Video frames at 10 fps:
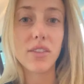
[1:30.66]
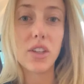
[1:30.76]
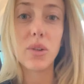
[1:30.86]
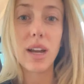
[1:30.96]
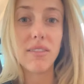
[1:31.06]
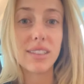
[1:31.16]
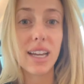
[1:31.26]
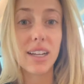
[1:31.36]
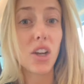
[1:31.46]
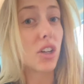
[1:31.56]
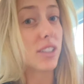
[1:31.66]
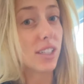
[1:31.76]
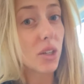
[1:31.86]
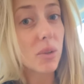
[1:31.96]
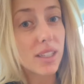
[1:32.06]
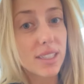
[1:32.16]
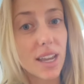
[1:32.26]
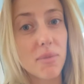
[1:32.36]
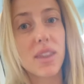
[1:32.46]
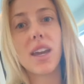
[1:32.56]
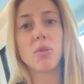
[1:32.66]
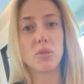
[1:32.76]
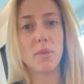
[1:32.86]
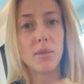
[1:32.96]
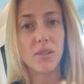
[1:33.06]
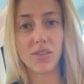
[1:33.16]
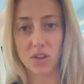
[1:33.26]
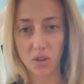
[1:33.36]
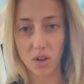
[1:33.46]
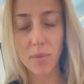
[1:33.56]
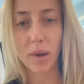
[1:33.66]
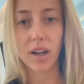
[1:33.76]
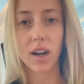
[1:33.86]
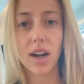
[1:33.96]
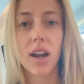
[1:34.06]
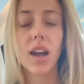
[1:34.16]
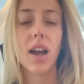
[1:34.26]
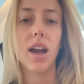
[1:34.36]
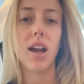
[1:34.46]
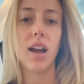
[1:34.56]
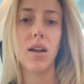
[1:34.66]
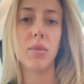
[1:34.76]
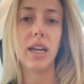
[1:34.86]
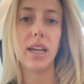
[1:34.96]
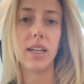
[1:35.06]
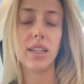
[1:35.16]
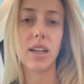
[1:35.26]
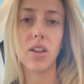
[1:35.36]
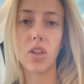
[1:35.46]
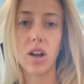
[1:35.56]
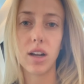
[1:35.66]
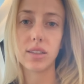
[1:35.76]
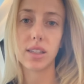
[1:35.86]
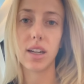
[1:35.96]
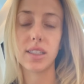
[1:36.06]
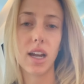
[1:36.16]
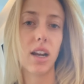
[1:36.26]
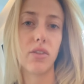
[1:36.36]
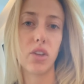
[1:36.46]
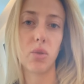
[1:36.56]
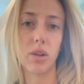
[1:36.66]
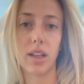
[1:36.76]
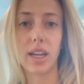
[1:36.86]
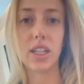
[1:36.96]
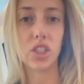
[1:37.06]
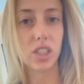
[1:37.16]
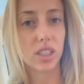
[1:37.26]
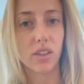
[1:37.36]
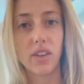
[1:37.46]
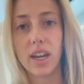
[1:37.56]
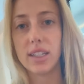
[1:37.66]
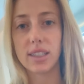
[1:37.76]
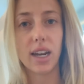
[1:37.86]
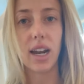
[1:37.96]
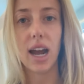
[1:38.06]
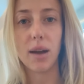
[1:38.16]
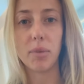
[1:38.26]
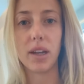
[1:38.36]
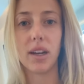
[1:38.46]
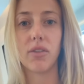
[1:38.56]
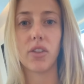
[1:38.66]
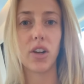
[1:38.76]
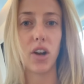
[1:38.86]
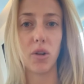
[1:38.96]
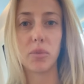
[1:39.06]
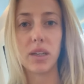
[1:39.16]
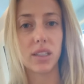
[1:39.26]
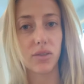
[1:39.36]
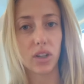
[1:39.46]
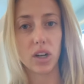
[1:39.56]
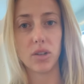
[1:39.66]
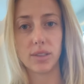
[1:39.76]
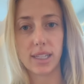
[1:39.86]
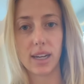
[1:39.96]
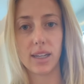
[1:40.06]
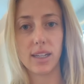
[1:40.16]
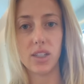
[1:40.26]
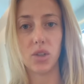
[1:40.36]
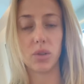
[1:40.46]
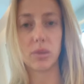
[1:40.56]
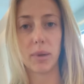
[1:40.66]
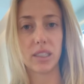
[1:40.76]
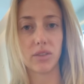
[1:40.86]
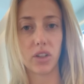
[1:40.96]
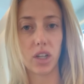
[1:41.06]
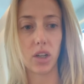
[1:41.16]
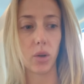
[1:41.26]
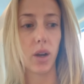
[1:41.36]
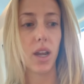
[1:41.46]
of you have said y'all are dealing with the same thing, which made me feel a lot better. Um, and a lot, a ton of you were like, it's just a phase, let it happen for your own peace, for your own sanity, do what's best for you.